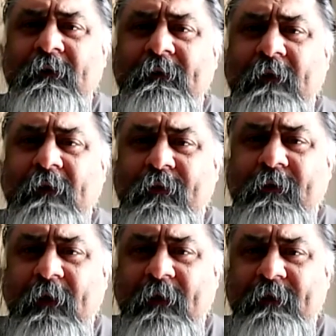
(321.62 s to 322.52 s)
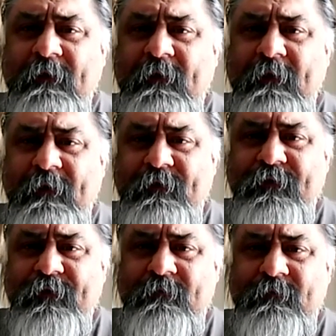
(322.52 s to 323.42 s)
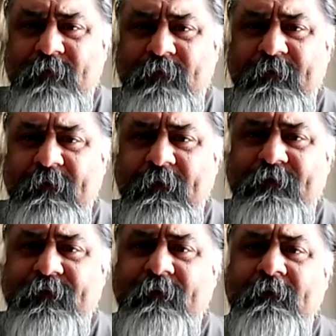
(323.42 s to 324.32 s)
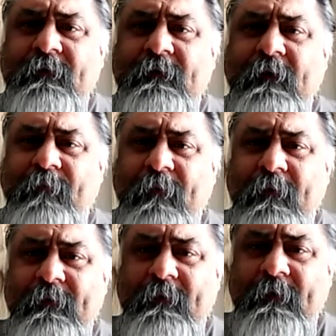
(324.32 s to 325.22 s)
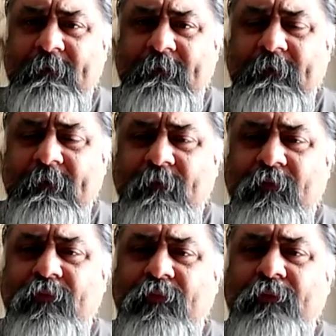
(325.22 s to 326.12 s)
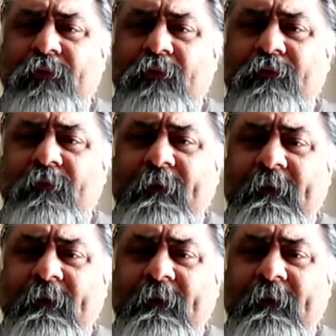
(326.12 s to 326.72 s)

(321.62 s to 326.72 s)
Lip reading: that were Catholic in nature, Christian nature, that were ruled over by